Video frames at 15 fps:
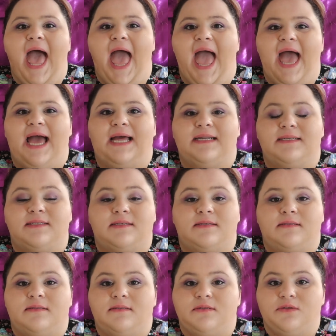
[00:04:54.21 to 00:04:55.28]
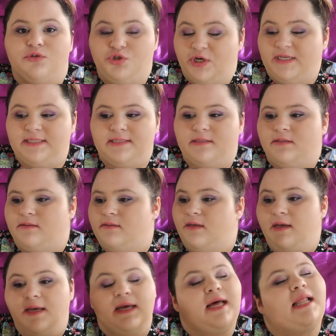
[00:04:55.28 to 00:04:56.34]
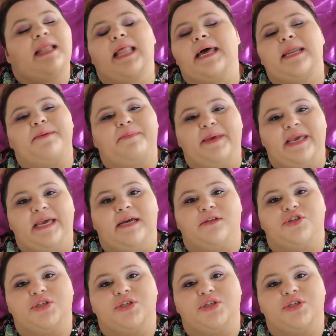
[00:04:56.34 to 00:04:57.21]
and just let it be.